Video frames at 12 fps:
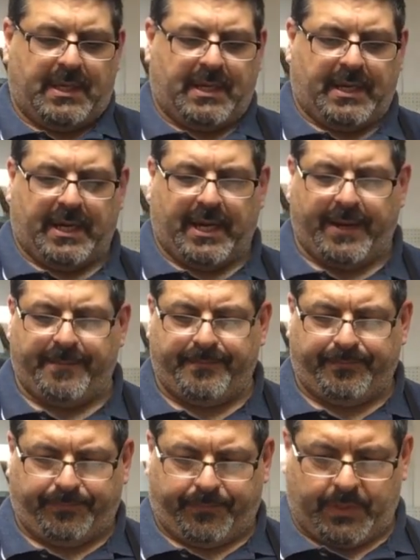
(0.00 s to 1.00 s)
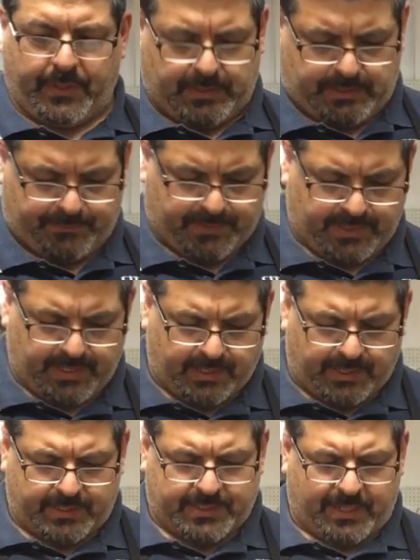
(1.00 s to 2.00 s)
But yeah, I'm
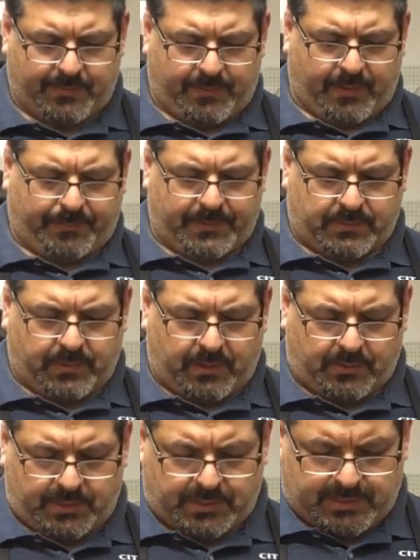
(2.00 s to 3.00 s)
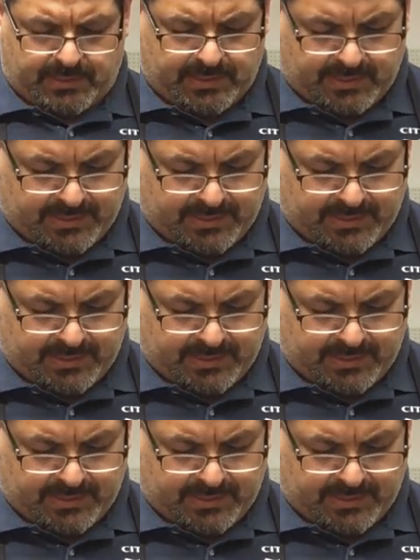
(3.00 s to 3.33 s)
going to take them up as well because